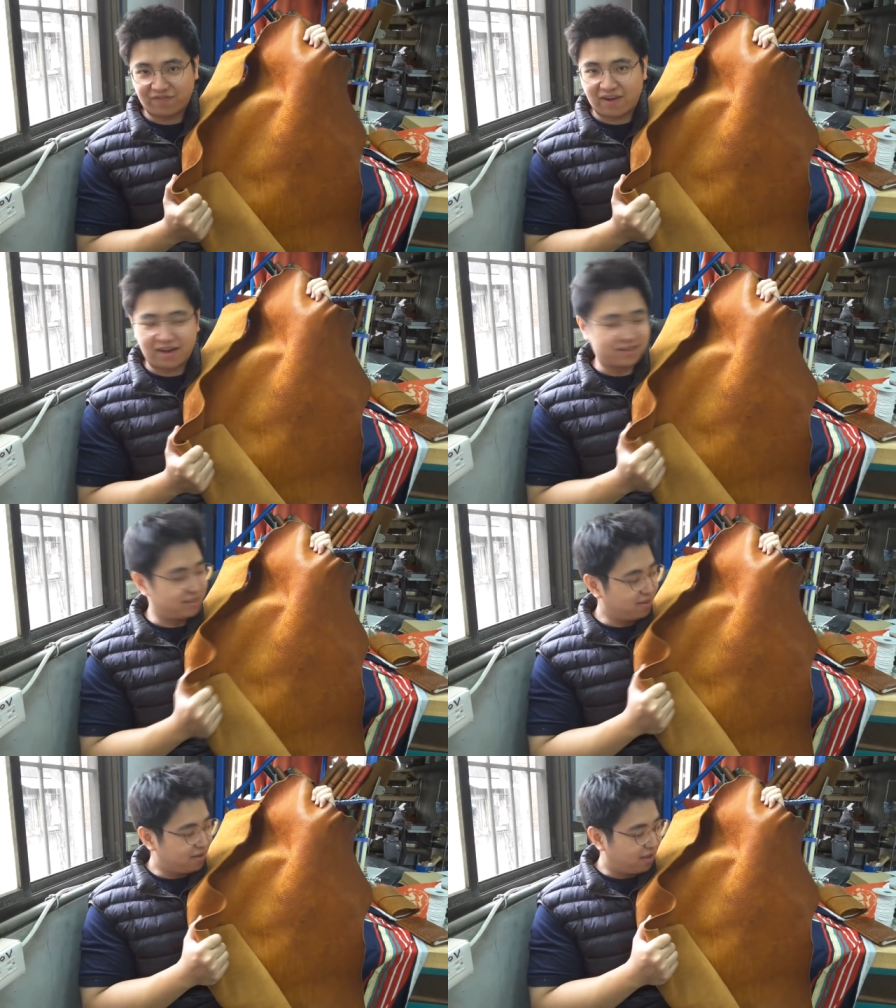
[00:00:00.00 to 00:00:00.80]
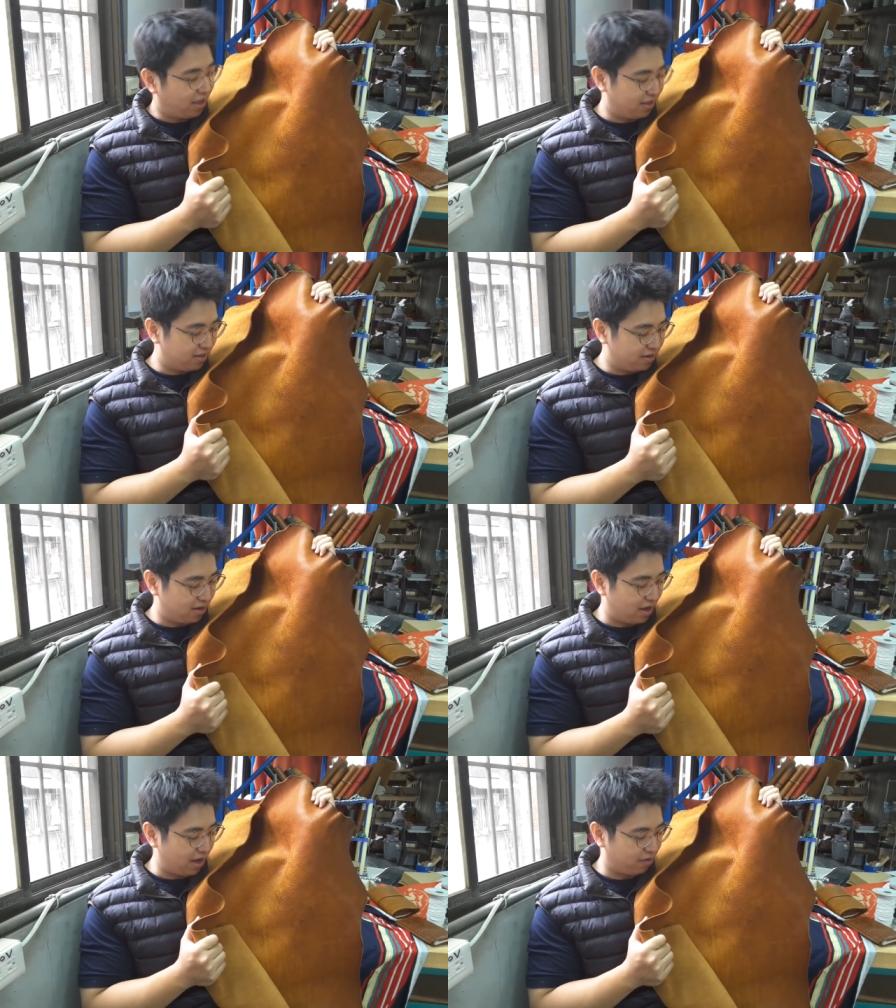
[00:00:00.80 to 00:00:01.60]
Fox, and
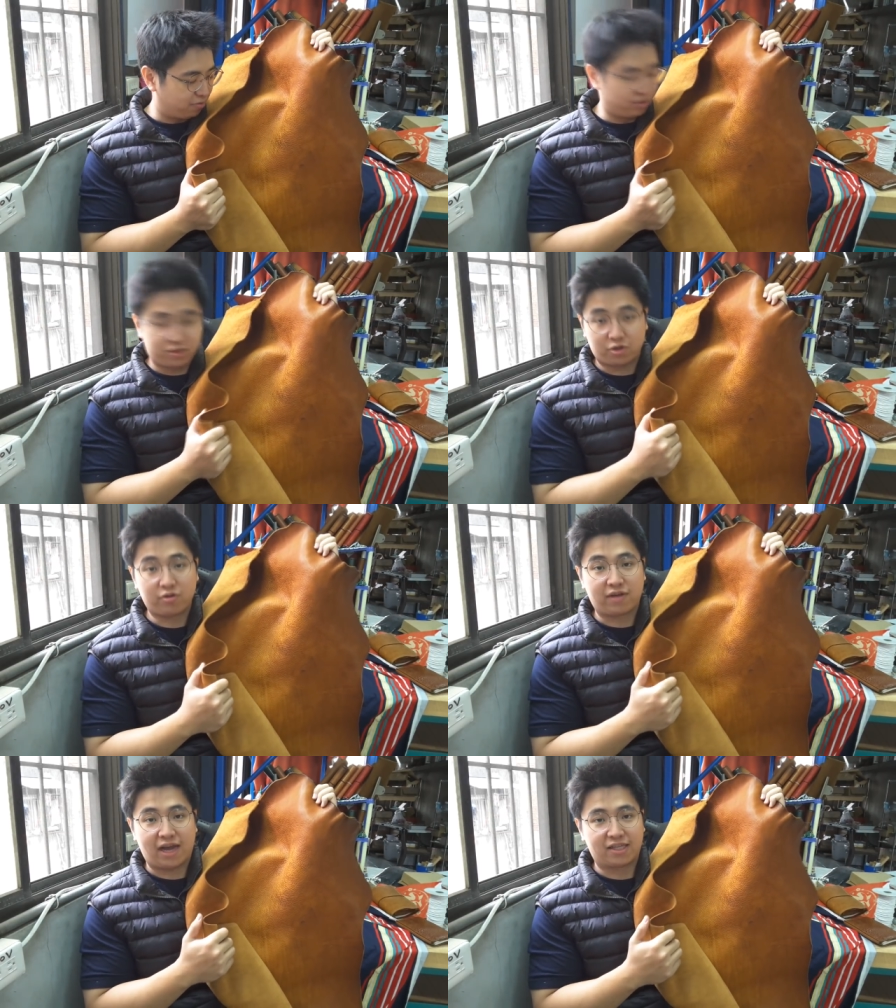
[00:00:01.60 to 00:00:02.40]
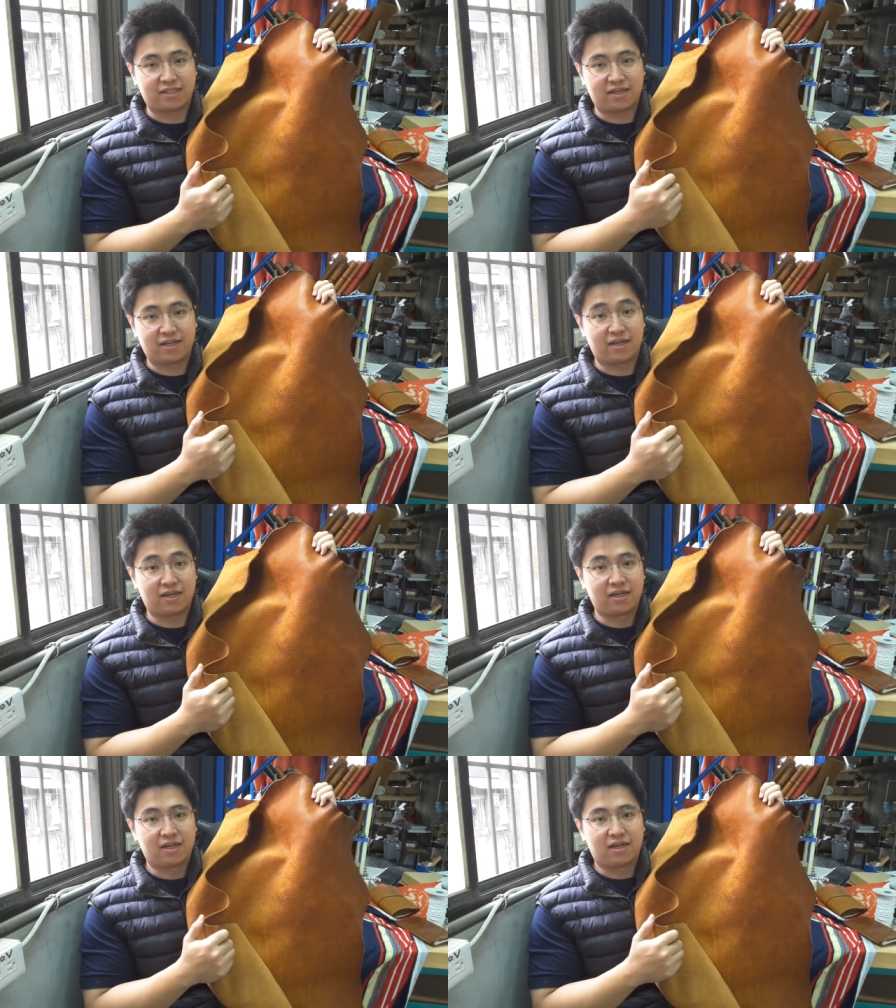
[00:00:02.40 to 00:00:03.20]
uh, I will show you guys uh,